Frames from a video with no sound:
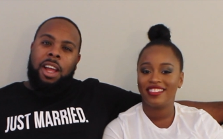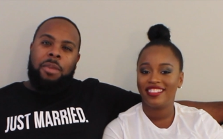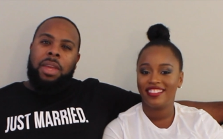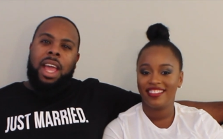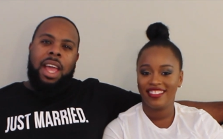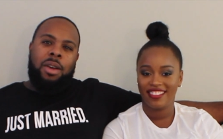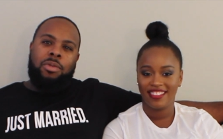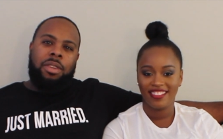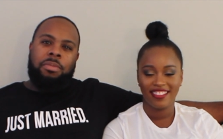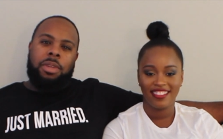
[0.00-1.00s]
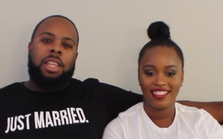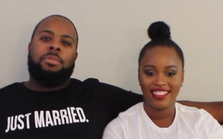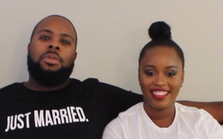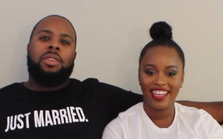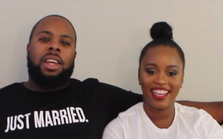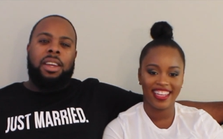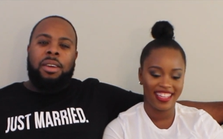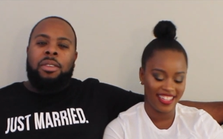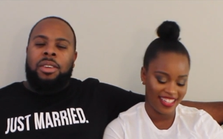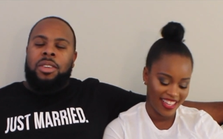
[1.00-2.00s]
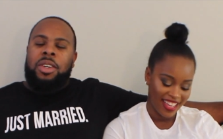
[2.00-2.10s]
Speaker 1: I could be hounding people,